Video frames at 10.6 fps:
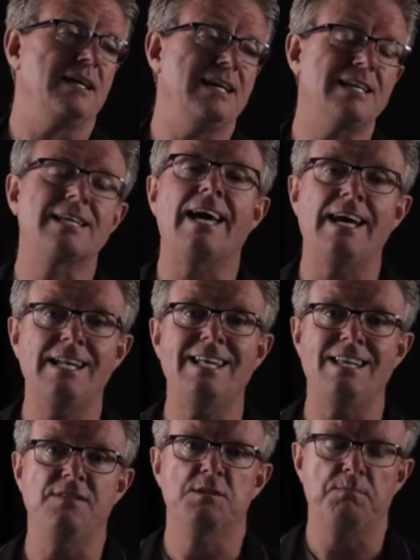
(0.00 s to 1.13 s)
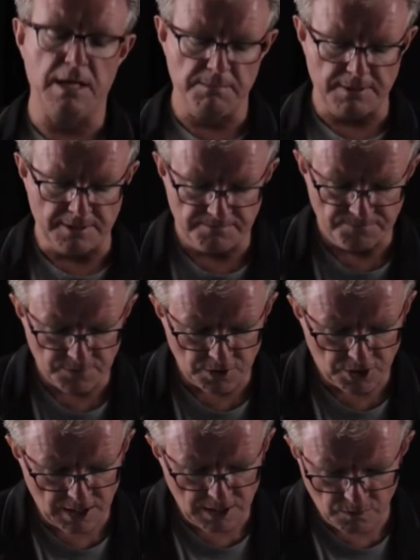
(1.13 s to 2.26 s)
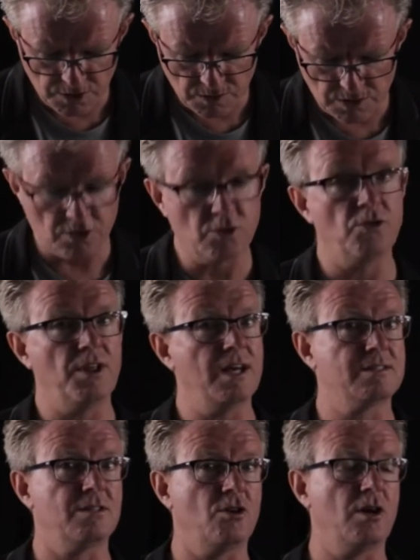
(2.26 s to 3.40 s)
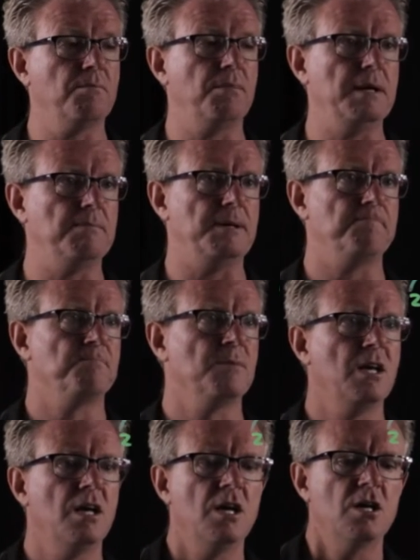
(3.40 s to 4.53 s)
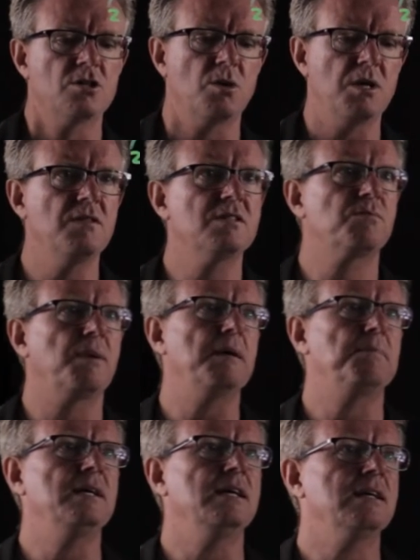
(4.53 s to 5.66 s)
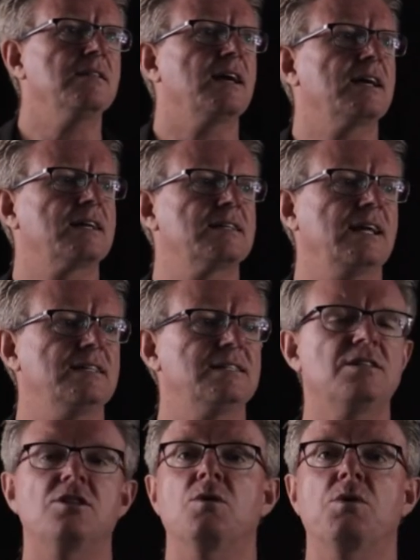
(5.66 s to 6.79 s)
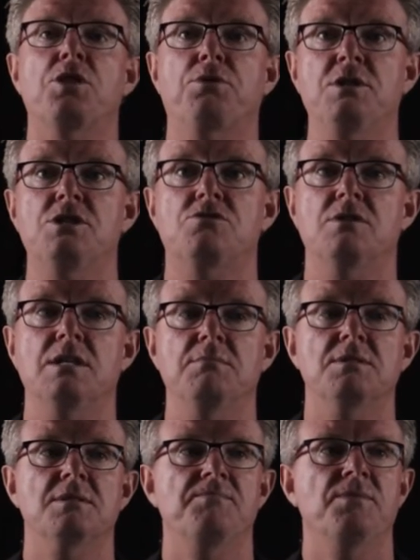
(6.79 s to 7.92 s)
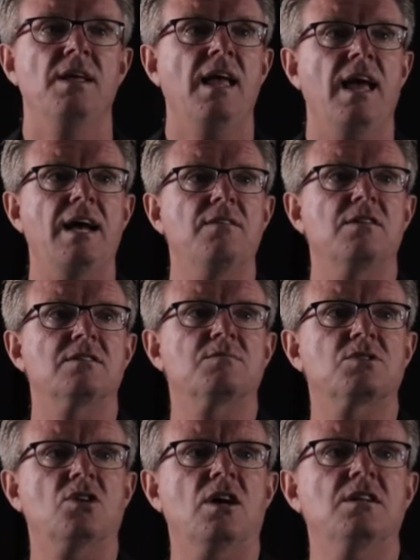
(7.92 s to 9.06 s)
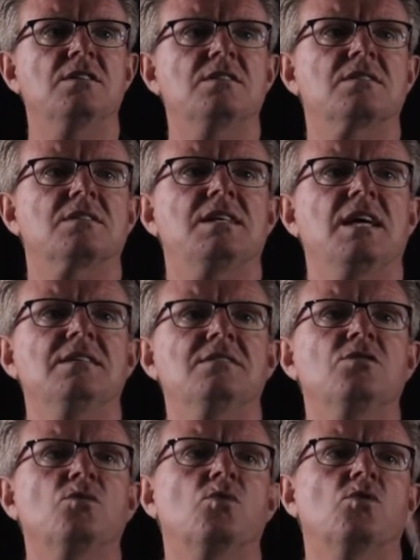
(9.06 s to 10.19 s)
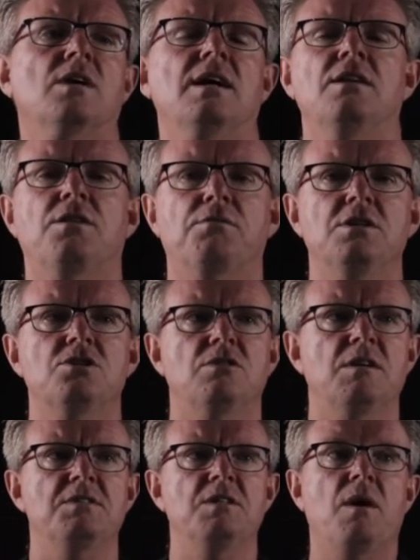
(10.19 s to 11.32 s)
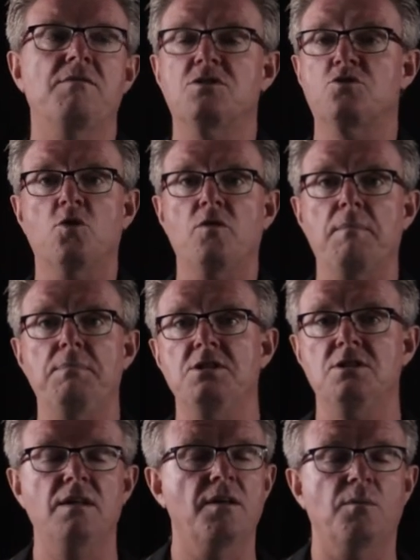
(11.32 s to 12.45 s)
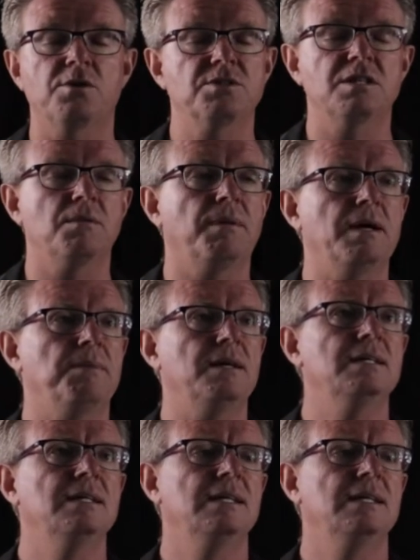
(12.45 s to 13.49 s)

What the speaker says: indicated in this paper, okay, which was a 2009 paper. So in this paper here, they said that there were three streams and that some scientists tested the water in three streams. Now, I've just drawn that picture, that wasn't in the paper.